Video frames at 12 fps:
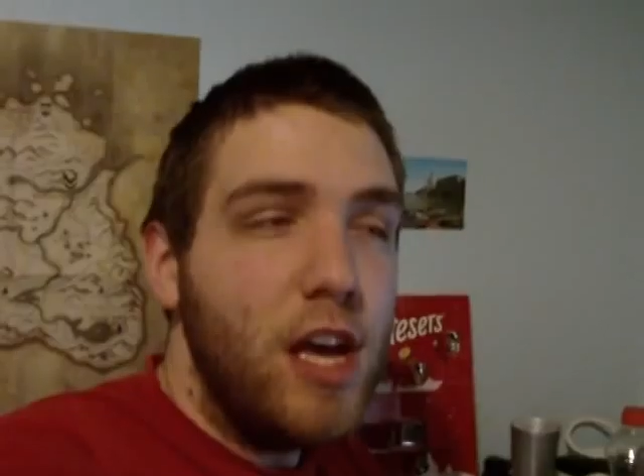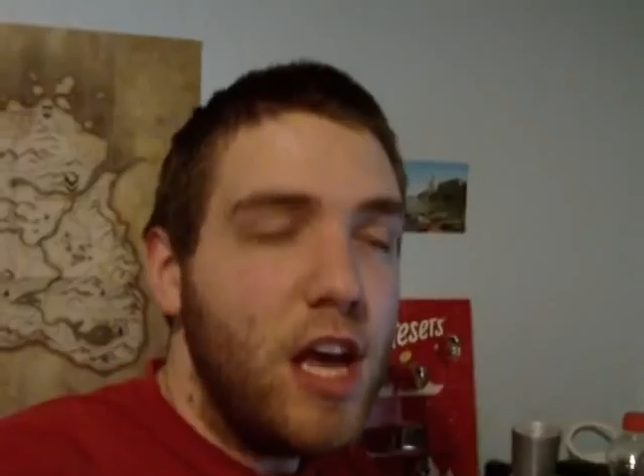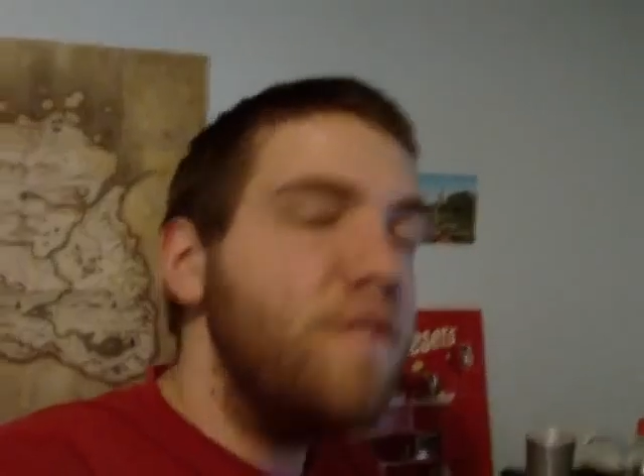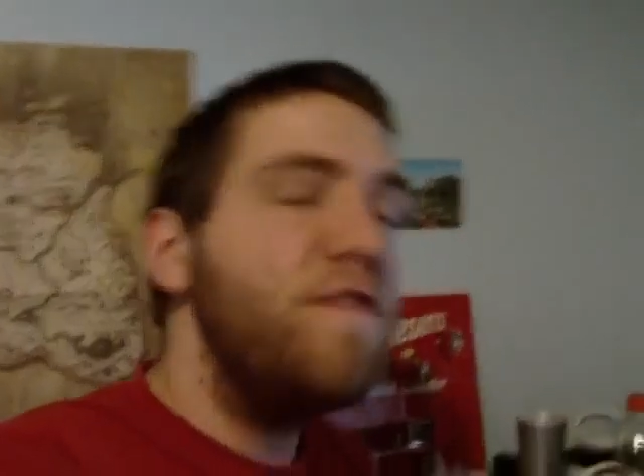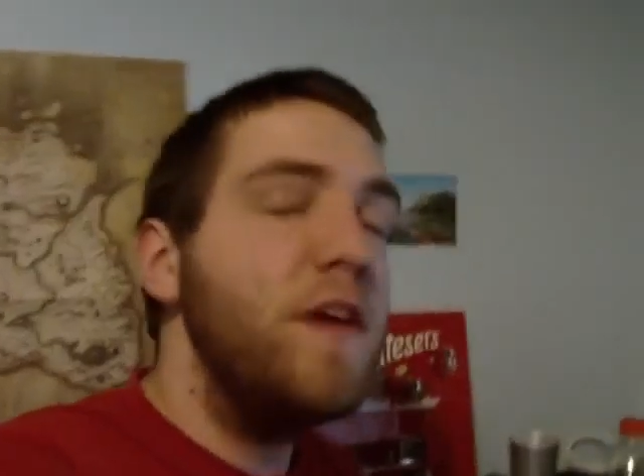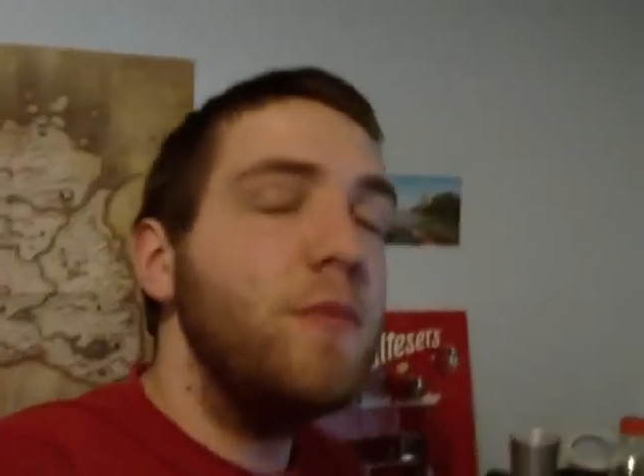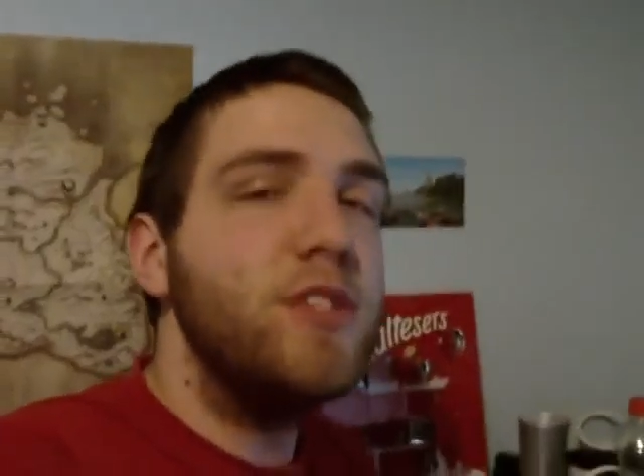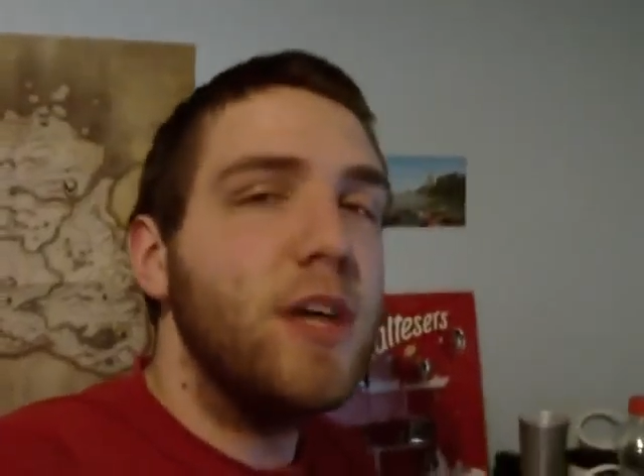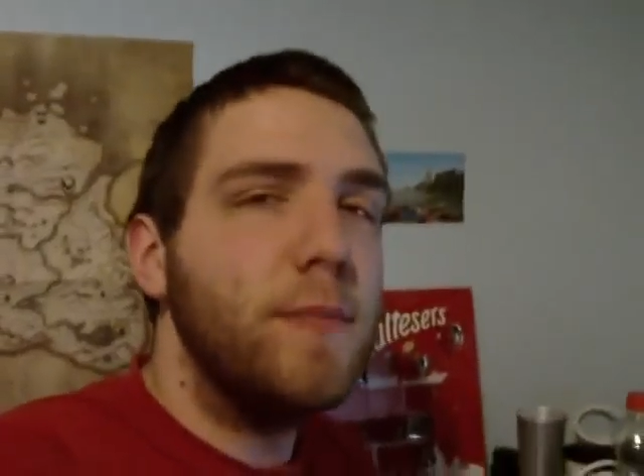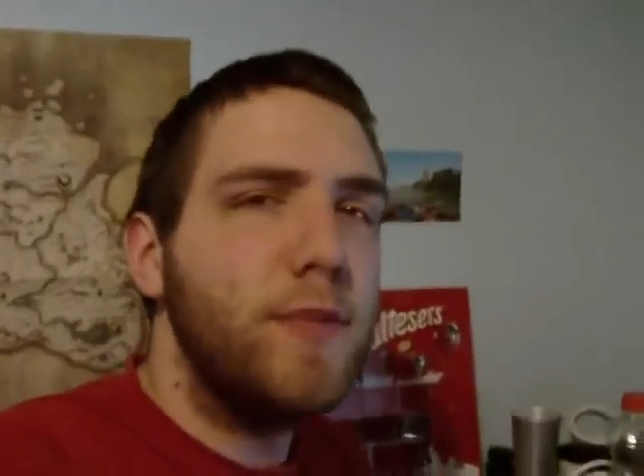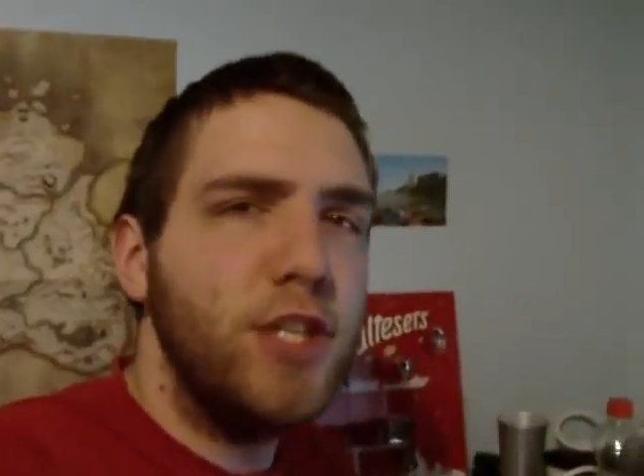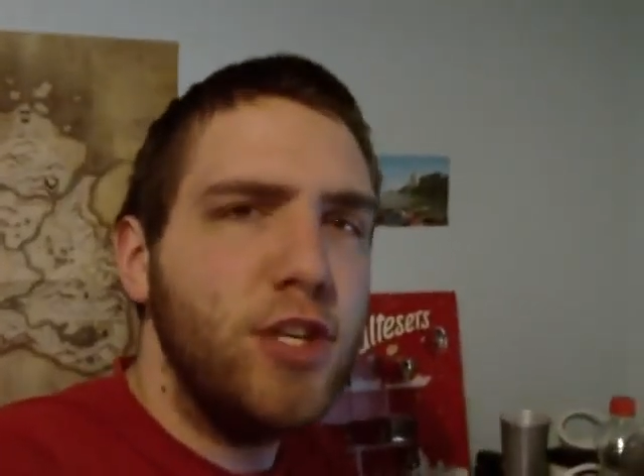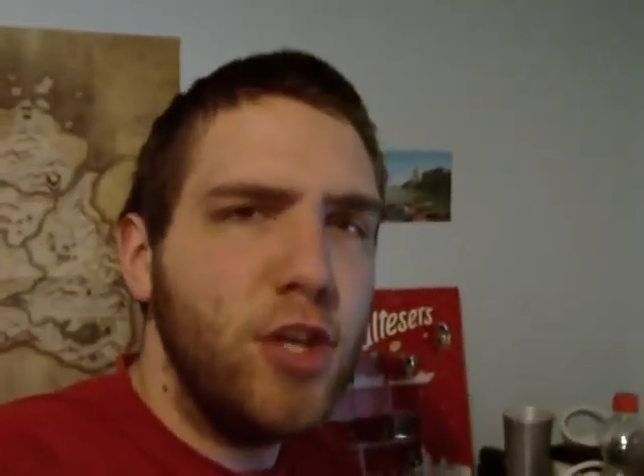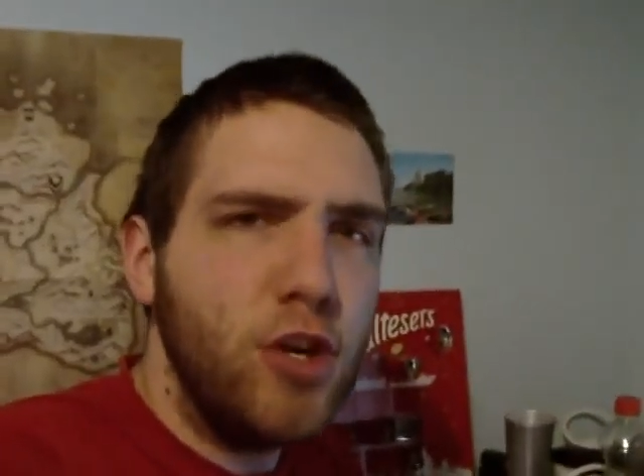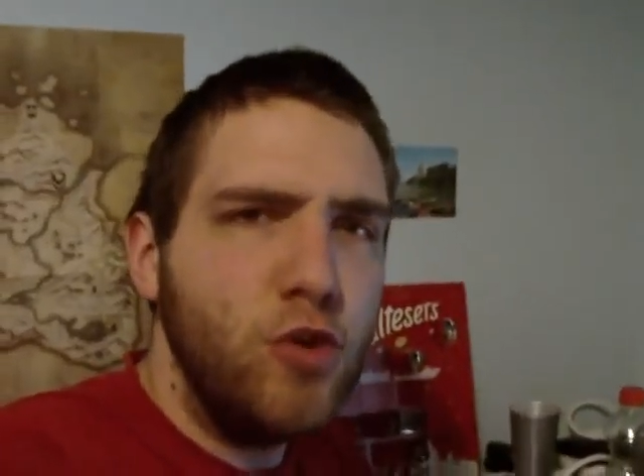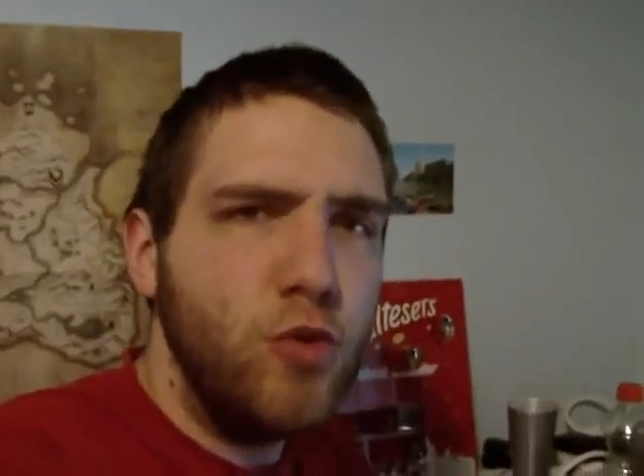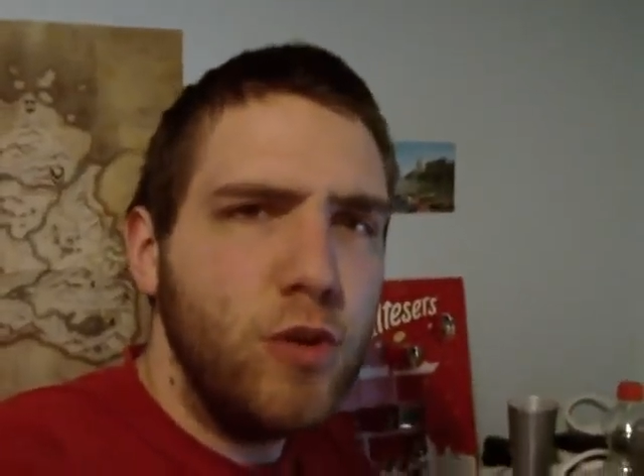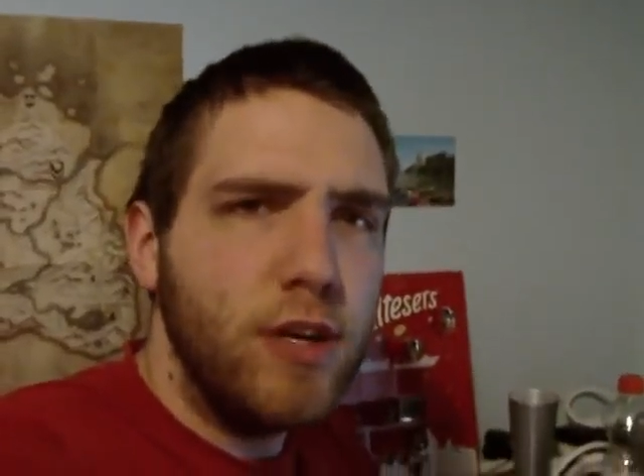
if it was up to you,